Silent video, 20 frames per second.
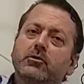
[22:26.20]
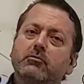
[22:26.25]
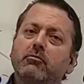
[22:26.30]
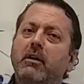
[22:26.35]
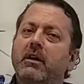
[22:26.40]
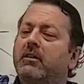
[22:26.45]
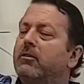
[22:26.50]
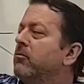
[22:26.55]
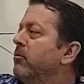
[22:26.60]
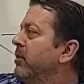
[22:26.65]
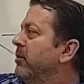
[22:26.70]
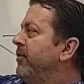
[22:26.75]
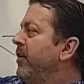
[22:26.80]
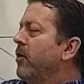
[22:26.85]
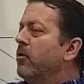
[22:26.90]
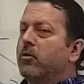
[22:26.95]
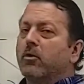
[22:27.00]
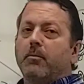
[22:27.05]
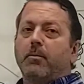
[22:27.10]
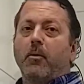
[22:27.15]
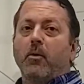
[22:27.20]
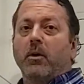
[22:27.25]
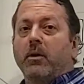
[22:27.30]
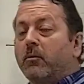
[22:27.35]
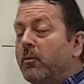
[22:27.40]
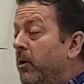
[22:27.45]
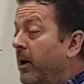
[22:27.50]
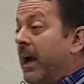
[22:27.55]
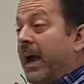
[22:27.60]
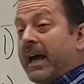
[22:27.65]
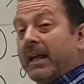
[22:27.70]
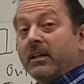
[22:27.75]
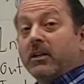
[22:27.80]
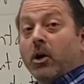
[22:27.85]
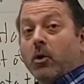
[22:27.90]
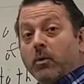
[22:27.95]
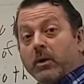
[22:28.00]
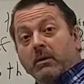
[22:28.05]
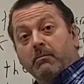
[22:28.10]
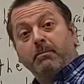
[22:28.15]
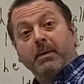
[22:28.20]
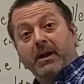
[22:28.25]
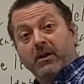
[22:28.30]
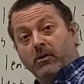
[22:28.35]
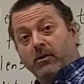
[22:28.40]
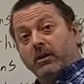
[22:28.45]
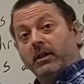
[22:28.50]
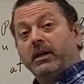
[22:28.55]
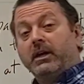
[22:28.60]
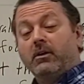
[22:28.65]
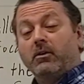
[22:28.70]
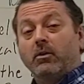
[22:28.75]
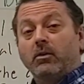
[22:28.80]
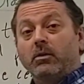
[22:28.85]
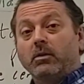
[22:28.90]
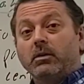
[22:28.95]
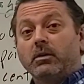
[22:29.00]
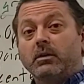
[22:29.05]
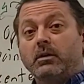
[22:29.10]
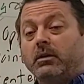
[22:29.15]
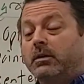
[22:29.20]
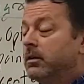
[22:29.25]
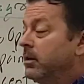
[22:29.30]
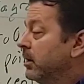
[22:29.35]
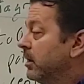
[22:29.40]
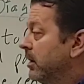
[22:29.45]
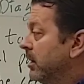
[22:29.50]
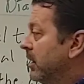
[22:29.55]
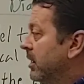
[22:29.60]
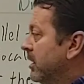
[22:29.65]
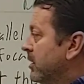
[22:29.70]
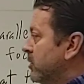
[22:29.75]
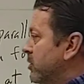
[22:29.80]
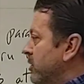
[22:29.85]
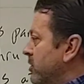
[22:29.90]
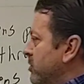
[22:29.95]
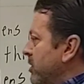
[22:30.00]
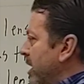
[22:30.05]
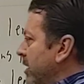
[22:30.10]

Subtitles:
straight through the focal point? Well, it had to go in parallel. So it's